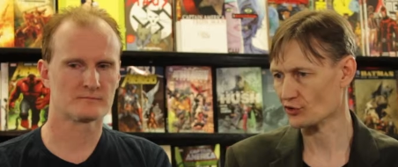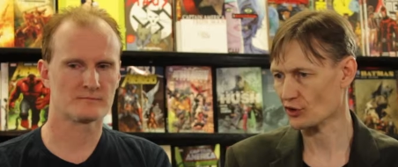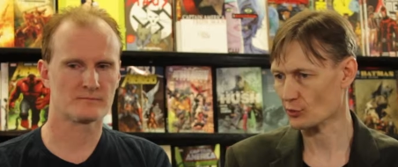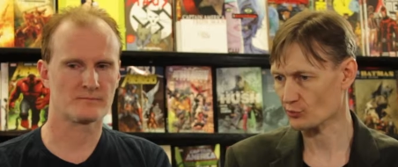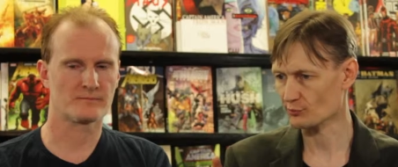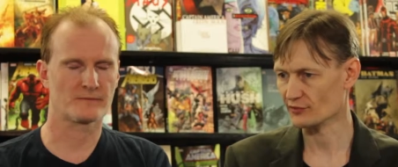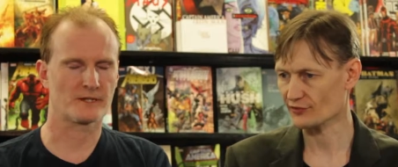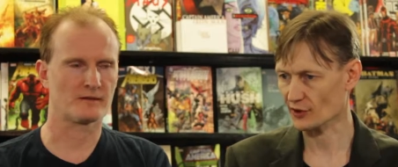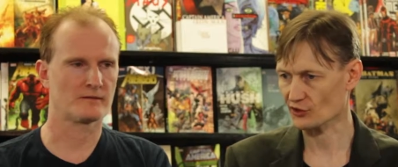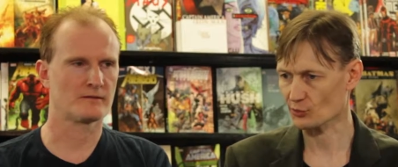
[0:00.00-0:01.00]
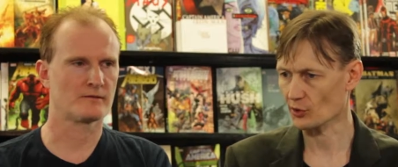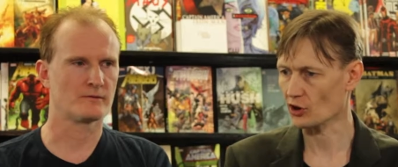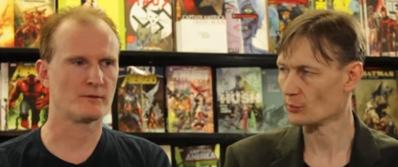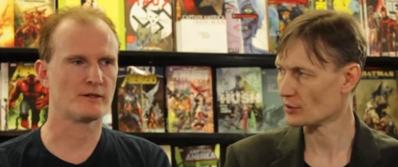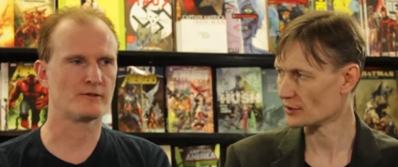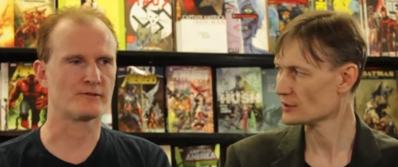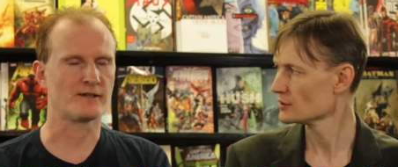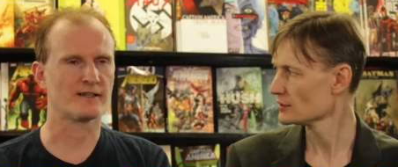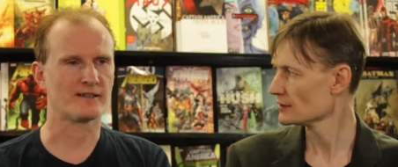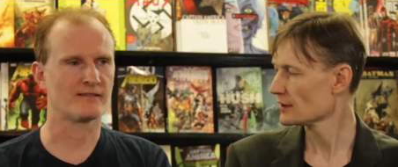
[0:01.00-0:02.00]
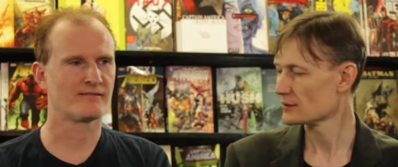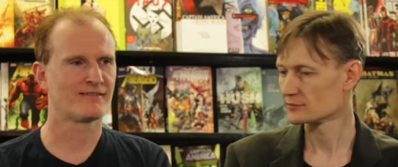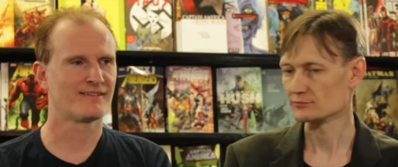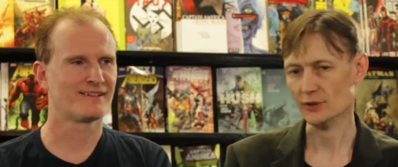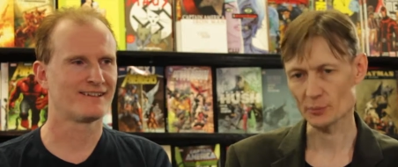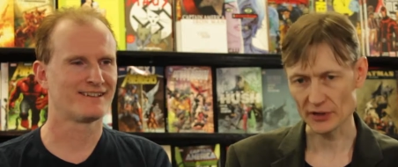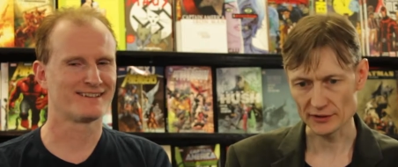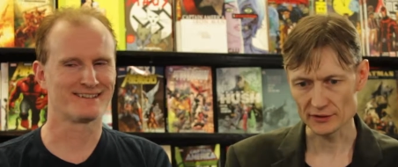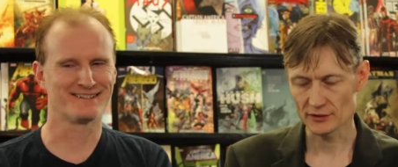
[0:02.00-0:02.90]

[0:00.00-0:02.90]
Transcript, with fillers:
Speaker 1: saw was fairly small. Were you drinking? a bit.